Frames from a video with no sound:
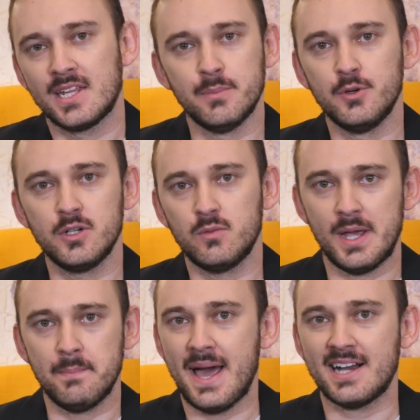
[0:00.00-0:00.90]
the moon
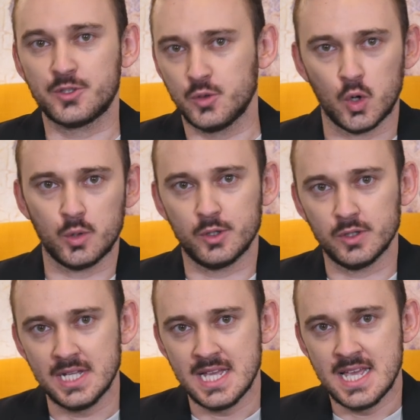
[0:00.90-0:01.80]
went back to
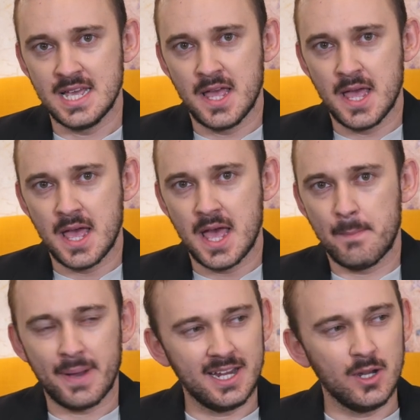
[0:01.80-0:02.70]
normal.
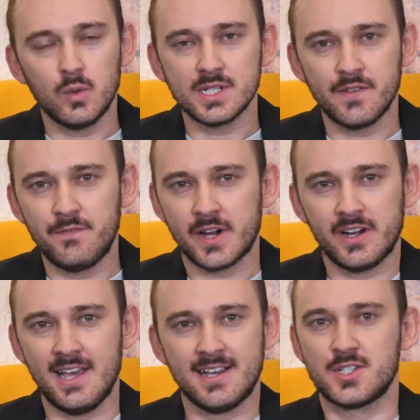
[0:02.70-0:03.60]
But it was a
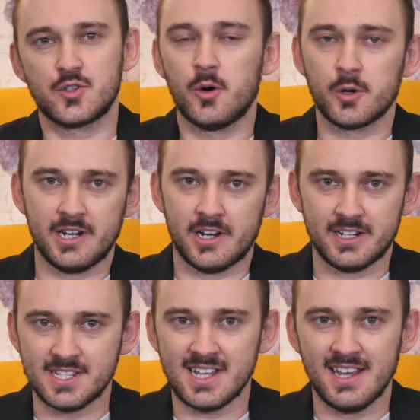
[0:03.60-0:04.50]
very
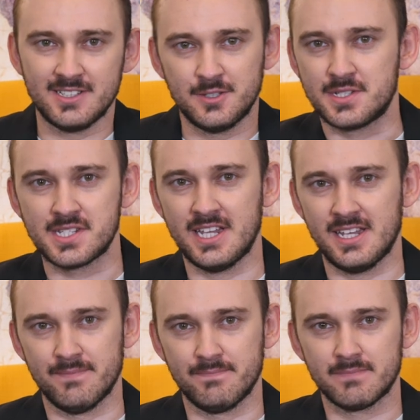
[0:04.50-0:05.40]
extraordinary sight to
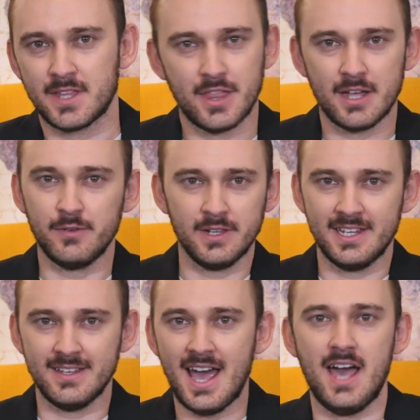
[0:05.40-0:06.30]
see.
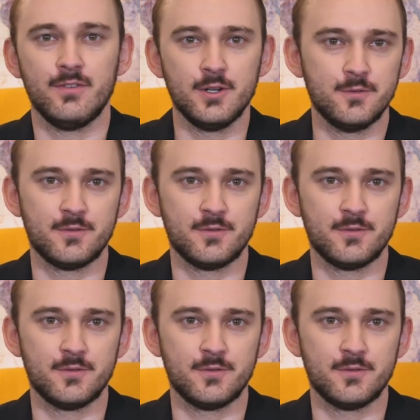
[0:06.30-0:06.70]
Thankfully, I have good